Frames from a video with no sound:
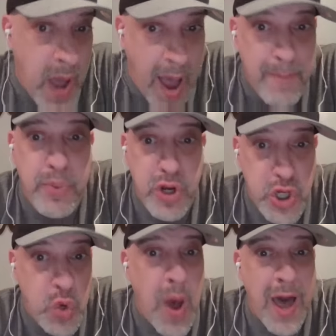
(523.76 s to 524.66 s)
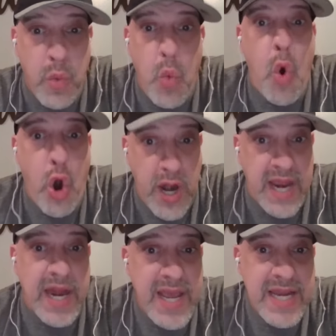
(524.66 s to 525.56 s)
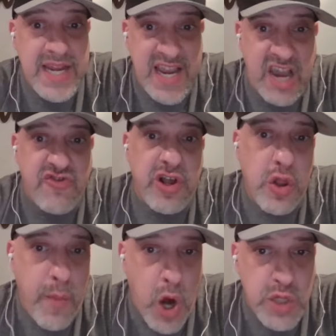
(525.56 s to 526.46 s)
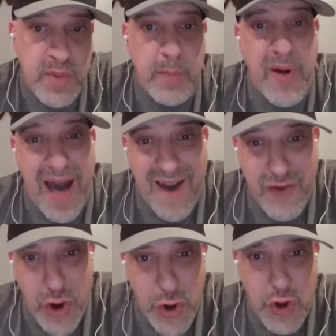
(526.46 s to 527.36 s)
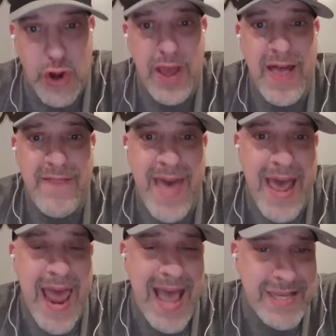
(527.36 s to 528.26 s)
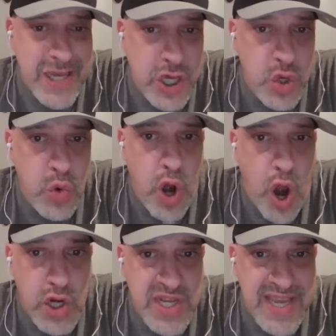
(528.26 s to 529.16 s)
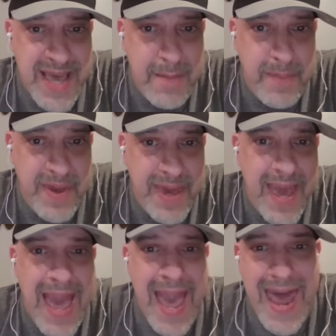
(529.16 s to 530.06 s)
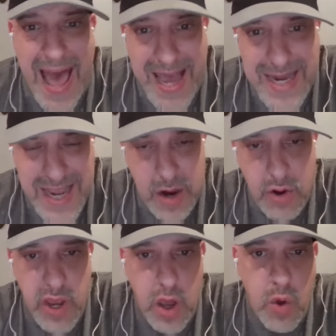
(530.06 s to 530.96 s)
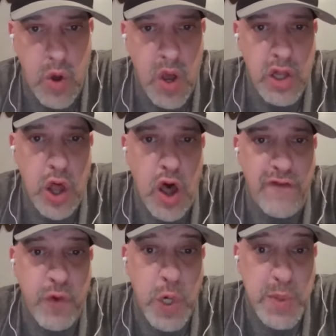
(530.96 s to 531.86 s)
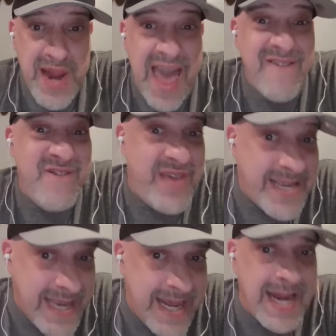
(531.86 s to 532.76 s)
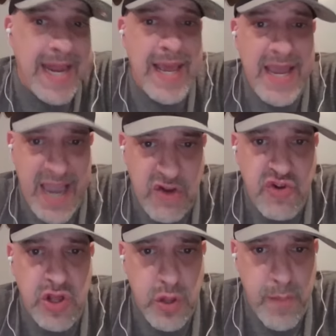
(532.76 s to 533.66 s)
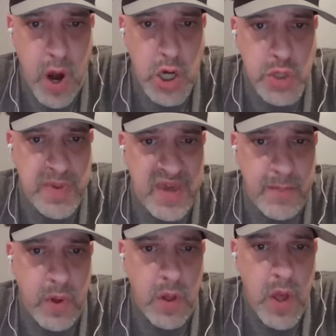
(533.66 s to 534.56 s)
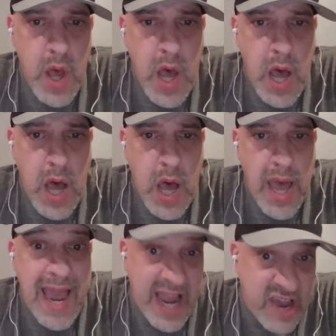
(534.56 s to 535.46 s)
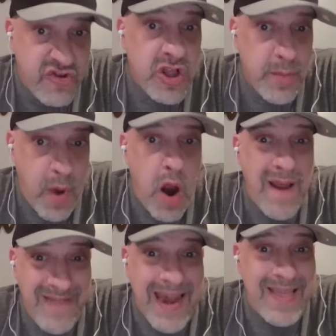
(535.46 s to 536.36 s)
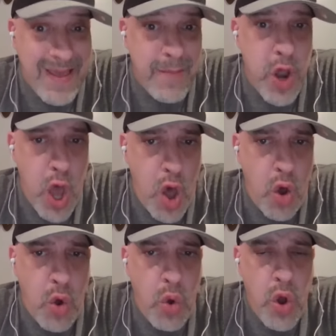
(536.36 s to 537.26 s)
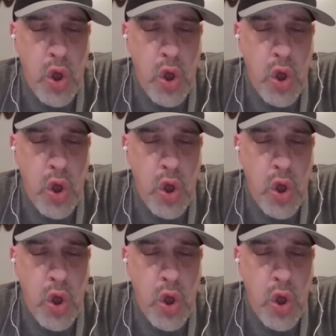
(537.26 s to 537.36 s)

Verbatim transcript: I'm putting you on warning to Kendrick Lamar's people. I've heard that SQ and RCMP and Ontario law enforcement have visited Kendrick Lamar's people uh, and Kendrick Lamar, letting them know